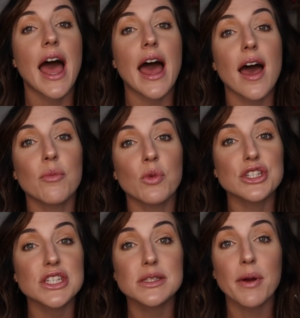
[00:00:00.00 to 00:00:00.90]
Um, we're
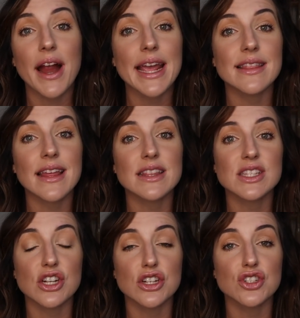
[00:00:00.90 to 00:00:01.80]
just praying that the
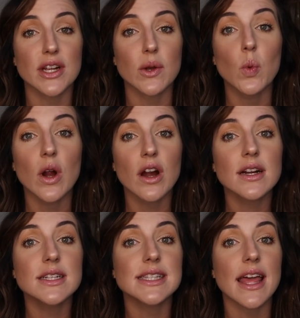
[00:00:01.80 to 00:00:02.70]
surgery works